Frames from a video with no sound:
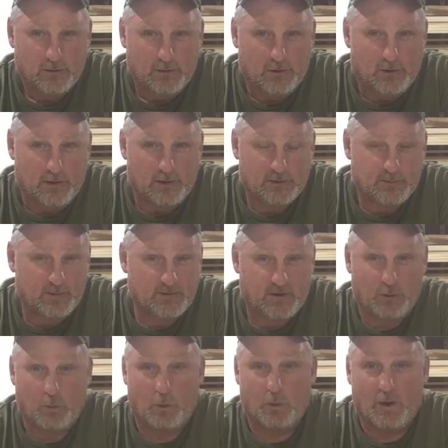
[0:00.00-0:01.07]
especially
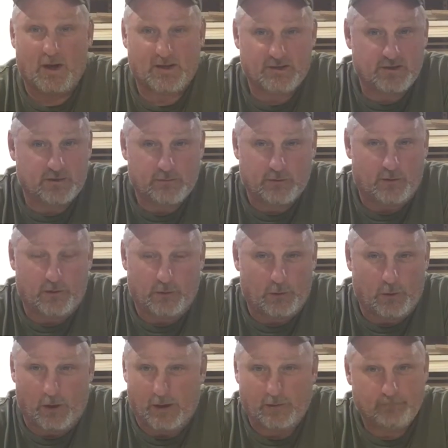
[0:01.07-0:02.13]
like where we're at in Central
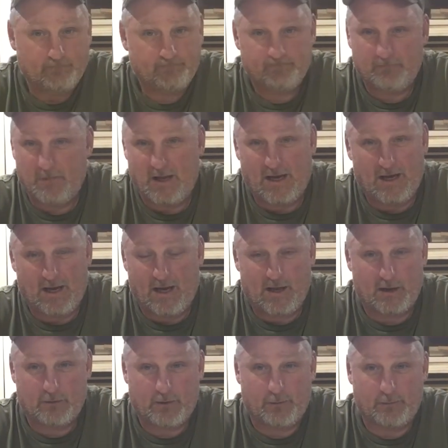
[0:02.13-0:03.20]
Illinois. I
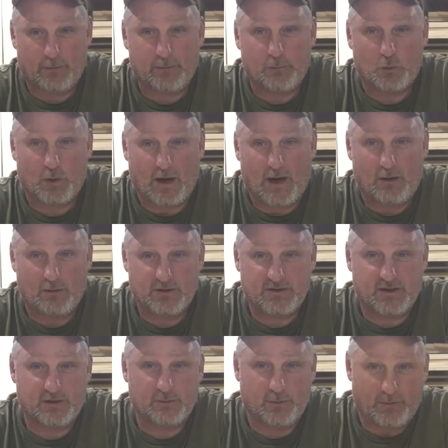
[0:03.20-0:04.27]
got to drive 3-4 hours to
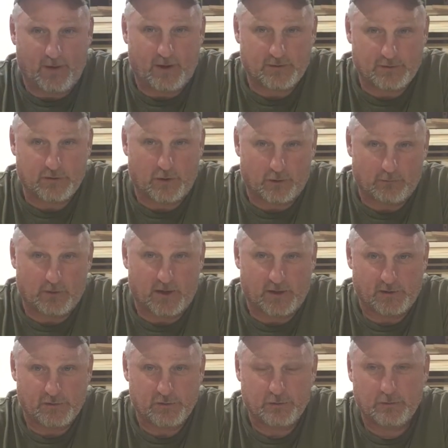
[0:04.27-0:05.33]
get to a 1,000-yard
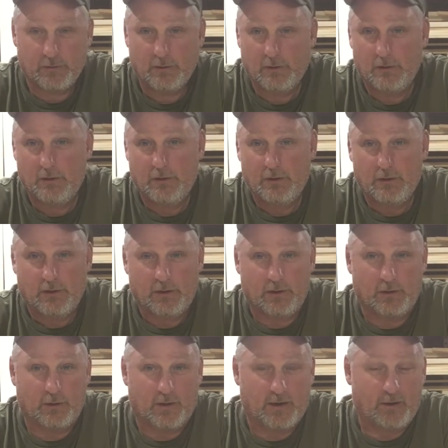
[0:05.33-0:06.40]
range.
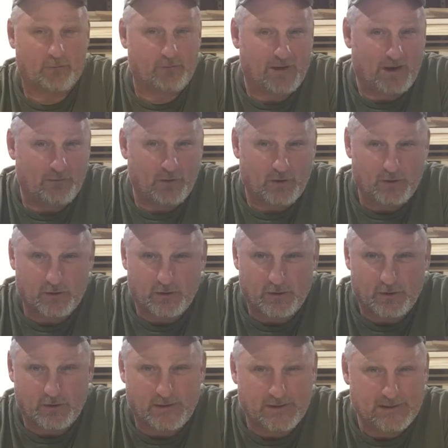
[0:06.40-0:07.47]
You know, I got
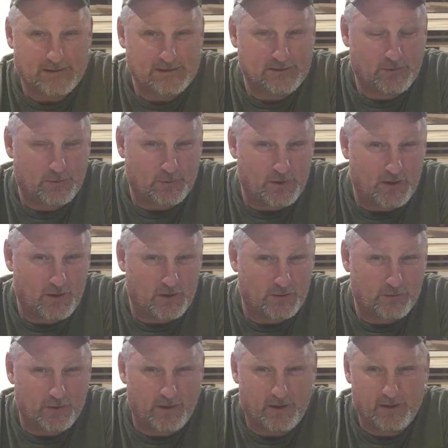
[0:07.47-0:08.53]
500,
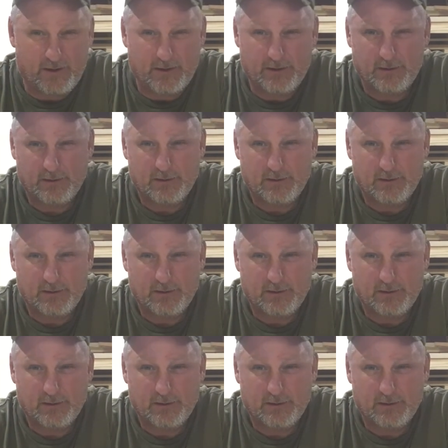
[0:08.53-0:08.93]
300